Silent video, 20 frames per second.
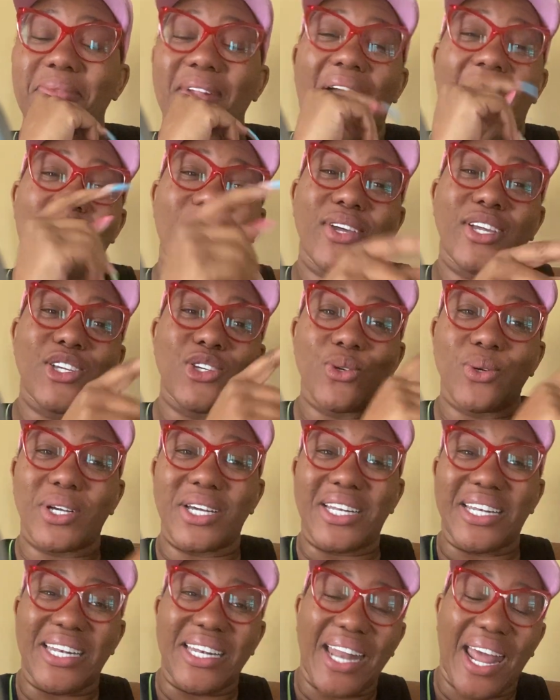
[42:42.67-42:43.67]
I'll get you
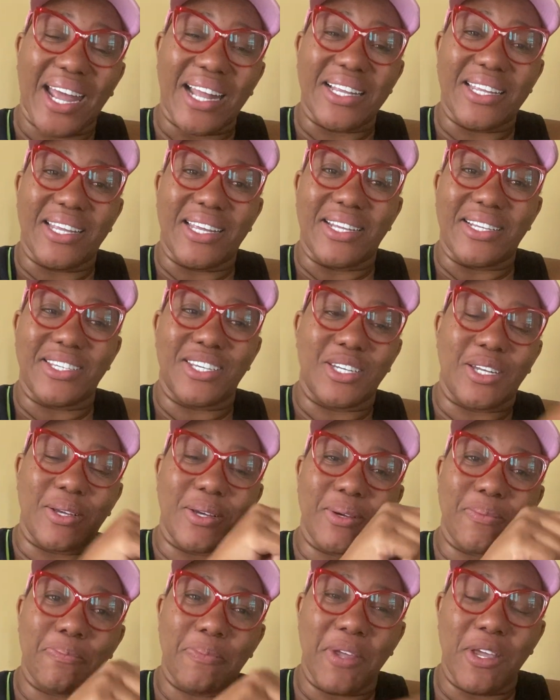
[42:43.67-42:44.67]
connected to
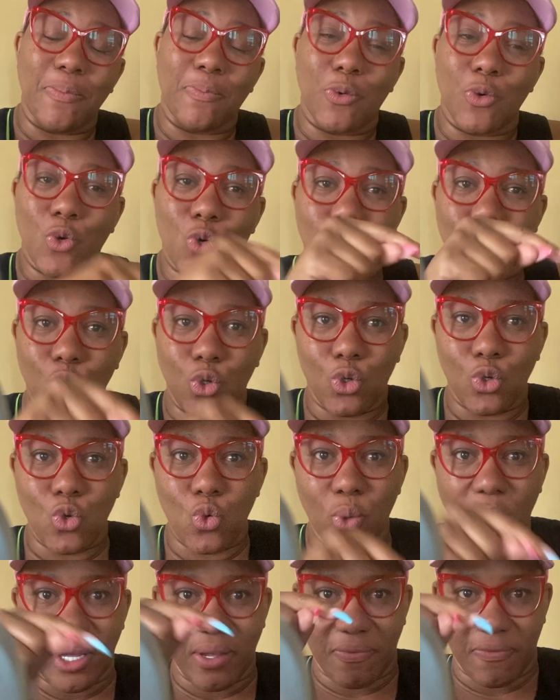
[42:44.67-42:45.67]
the people who
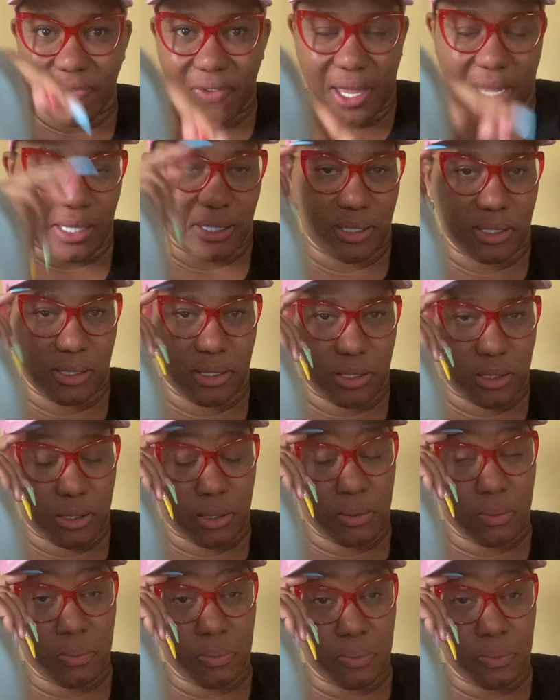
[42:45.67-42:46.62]
do events.